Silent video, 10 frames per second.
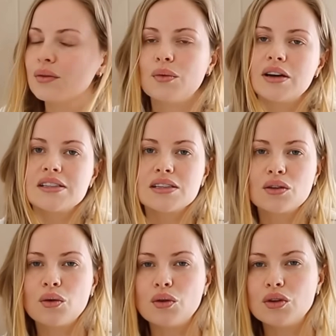what is it
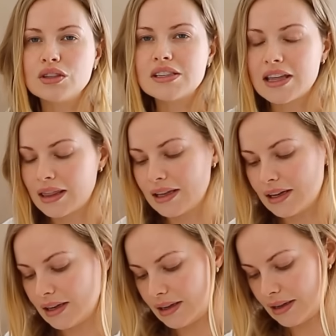called?
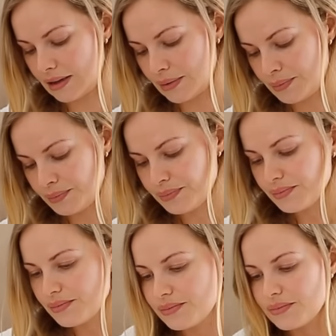I
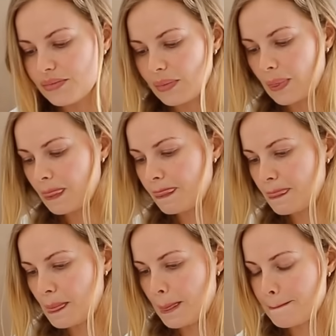
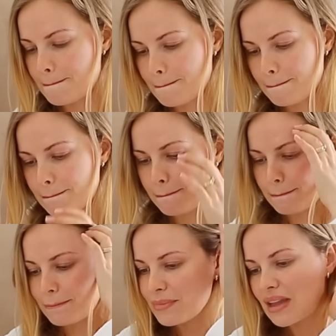
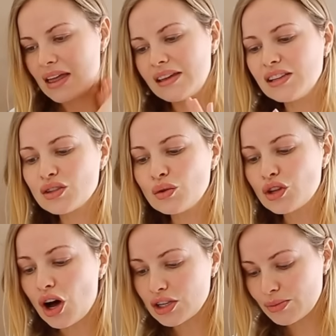think it's called
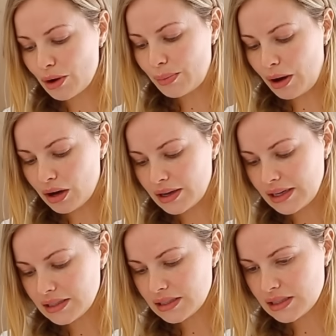the Osmo
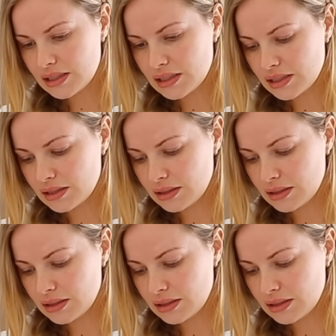Pocket.